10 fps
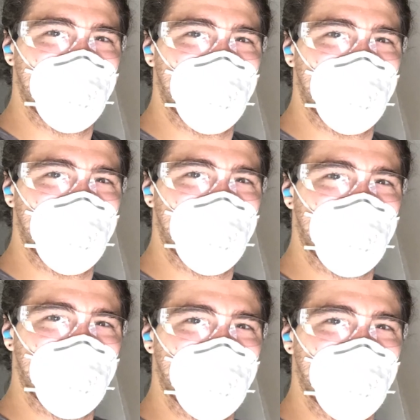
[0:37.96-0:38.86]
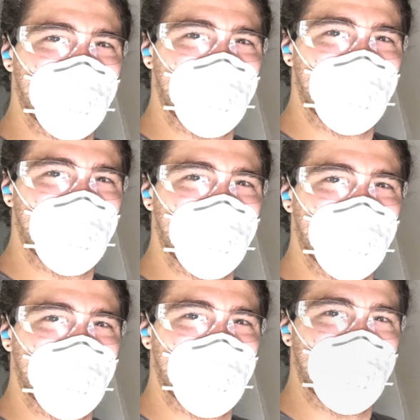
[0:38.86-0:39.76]
I've framed new
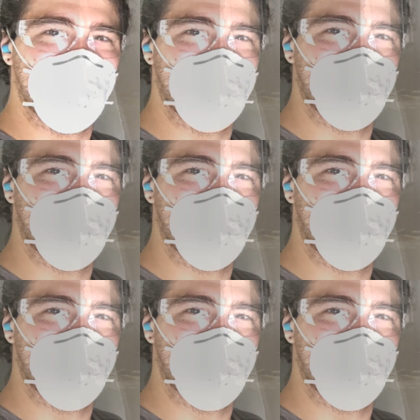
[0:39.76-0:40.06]
walls.